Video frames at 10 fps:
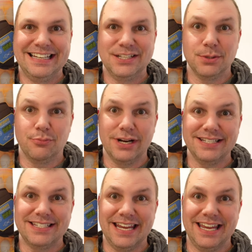It's a
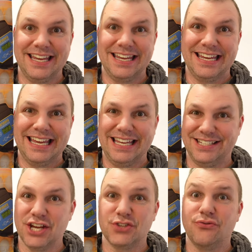brinsey. It
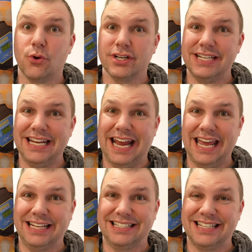does 14
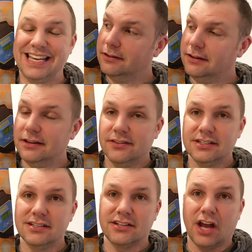eggs. This
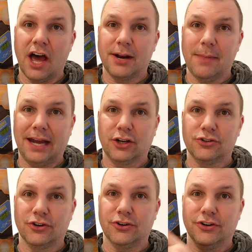is an automatic
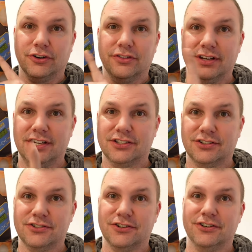turner. The
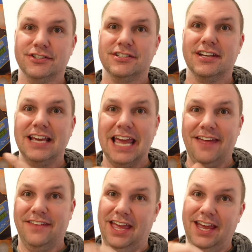disc turns
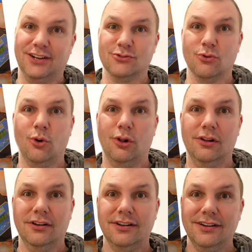and the eggs roll.
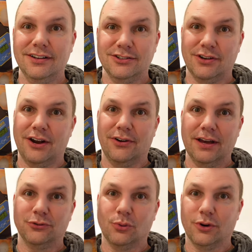So I don't
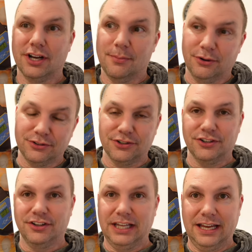have to worry about
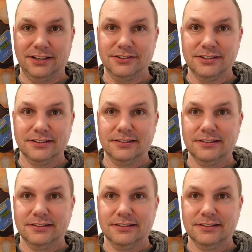turning the eggs.